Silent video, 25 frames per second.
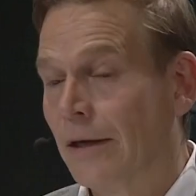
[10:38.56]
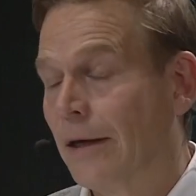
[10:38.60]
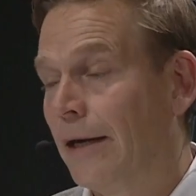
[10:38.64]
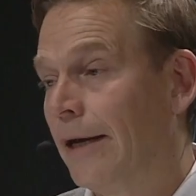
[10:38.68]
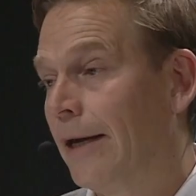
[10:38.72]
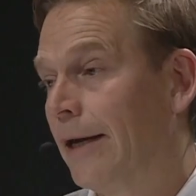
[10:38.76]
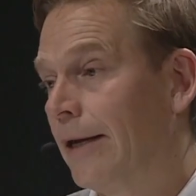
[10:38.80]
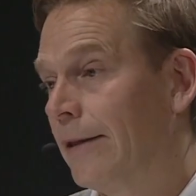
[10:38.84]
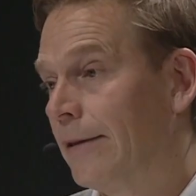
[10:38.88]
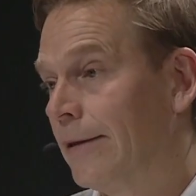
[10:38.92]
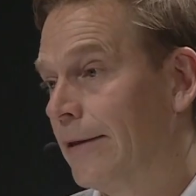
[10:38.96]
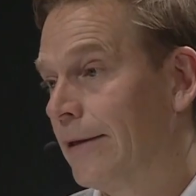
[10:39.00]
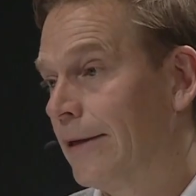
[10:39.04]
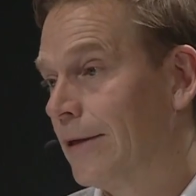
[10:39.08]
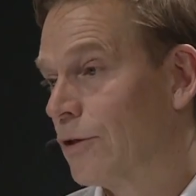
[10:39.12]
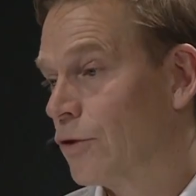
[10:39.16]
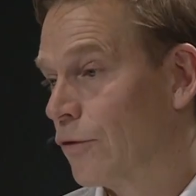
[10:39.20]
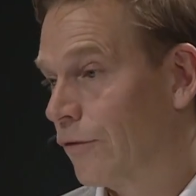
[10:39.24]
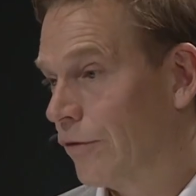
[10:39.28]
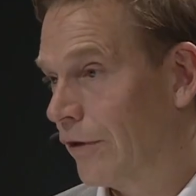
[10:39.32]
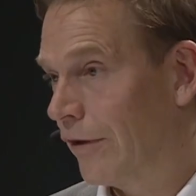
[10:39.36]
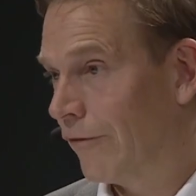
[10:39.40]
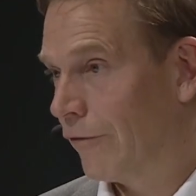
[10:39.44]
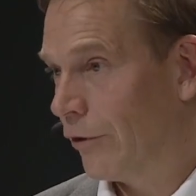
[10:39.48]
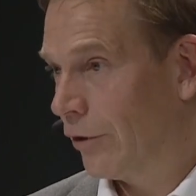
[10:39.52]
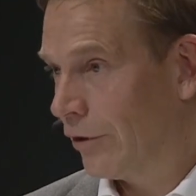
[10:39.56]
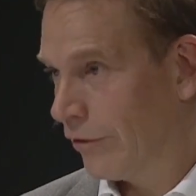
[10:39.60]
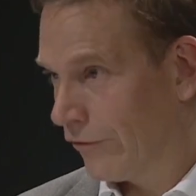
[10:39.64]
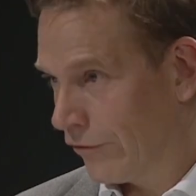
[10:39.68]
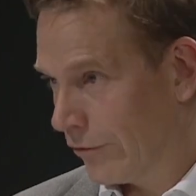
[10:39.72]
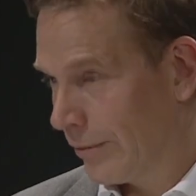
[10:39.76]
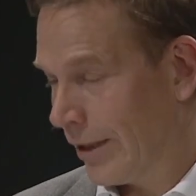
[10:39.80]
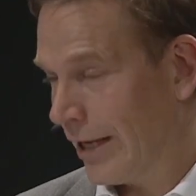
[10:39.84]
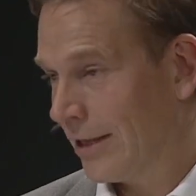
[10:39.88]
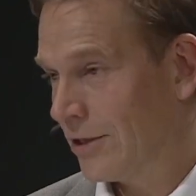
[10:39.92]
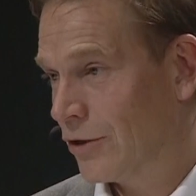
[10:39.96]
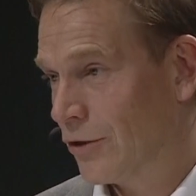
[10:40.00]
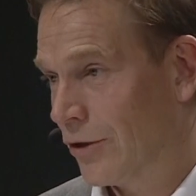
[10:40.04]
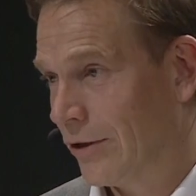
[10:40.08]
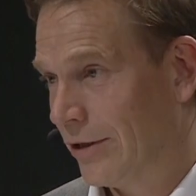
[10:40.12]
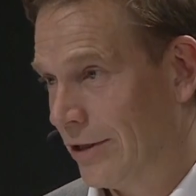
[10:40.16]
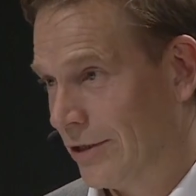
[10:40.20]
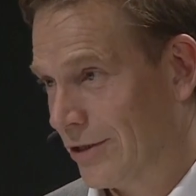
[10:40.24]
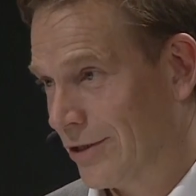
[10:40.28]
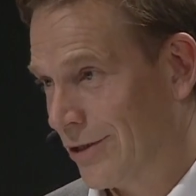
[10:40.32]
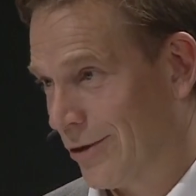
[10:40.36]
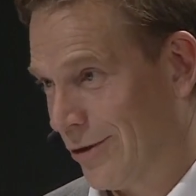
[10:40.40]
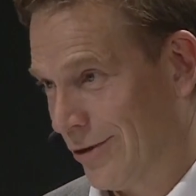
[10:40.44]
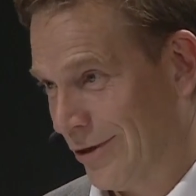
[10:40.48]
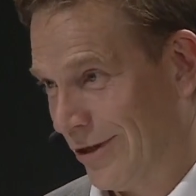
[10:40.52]
and Sofia Wollner from HR in
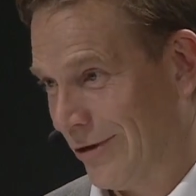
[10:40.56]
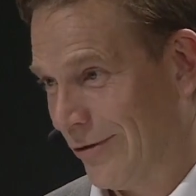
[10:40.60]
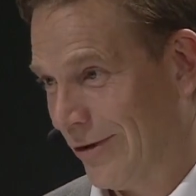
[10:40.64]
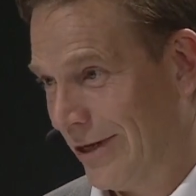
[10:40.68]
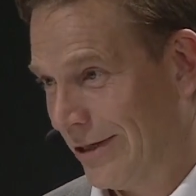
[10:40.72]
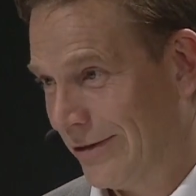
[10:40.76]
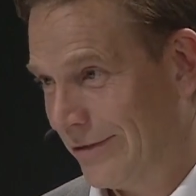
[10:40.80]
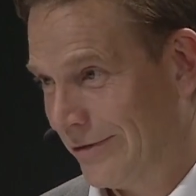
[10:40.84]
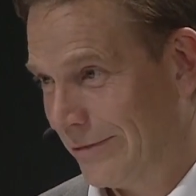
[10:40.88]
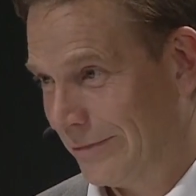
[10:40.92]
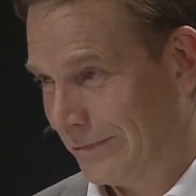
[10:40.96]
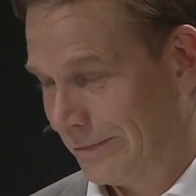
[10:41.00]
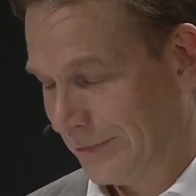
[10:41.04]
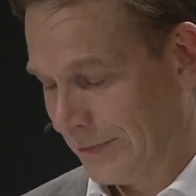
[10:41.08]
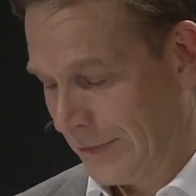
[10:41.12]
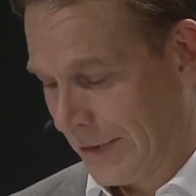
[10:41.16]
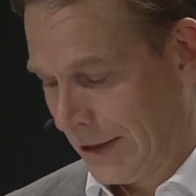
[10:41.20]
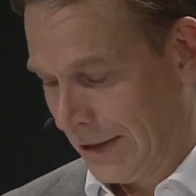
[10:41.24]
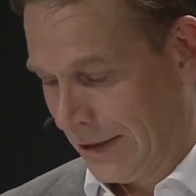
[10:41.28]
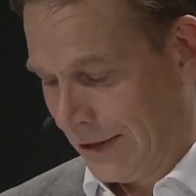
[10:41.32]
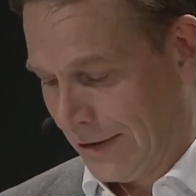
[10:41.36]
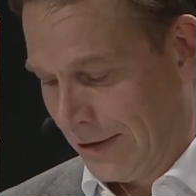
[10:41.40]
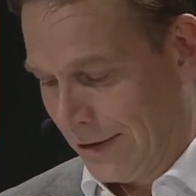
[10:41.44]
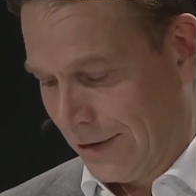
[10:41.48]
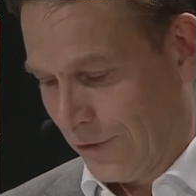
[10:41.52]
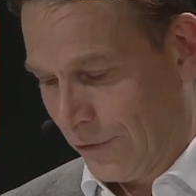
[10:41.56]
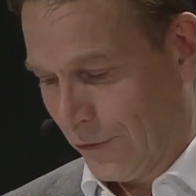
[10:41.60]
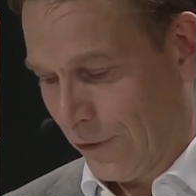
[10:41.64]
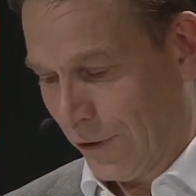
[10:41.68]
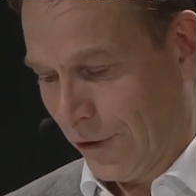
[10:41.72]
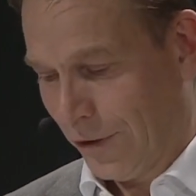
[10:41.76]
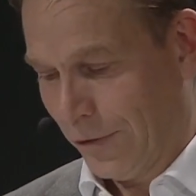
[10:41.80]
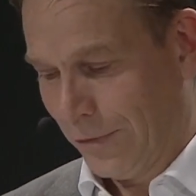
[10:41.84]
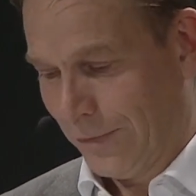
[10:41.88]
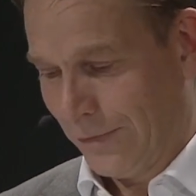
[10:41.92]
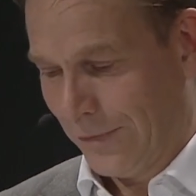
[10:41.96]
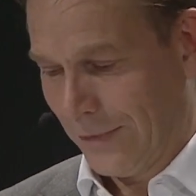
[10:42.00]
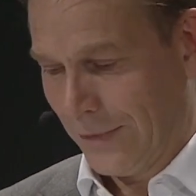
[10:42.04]
Scania, right? So